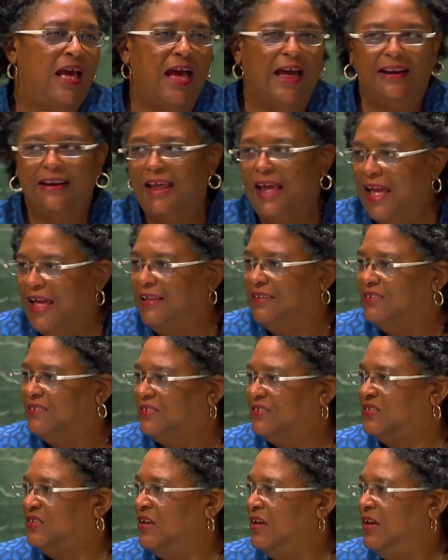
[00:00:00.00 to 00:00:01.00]
and
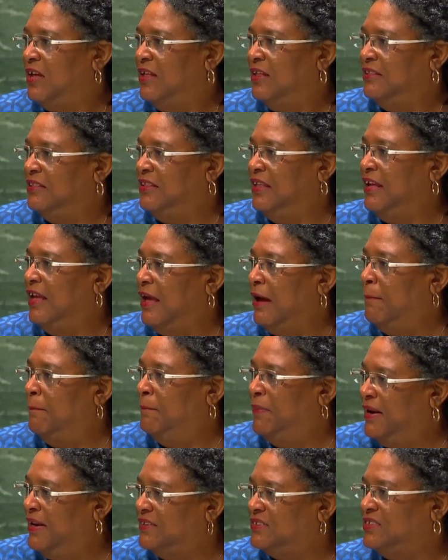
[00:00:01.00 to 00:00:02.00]
hence the
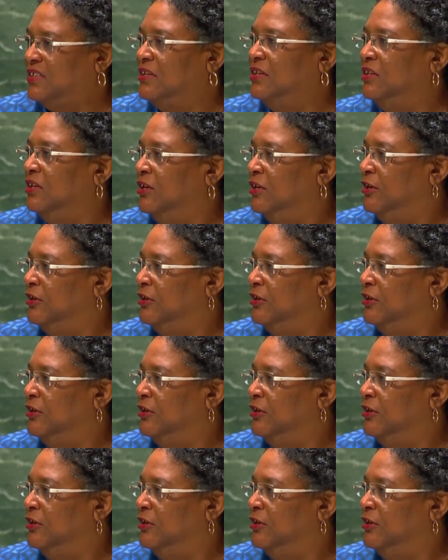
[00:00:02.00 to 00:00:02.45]
ability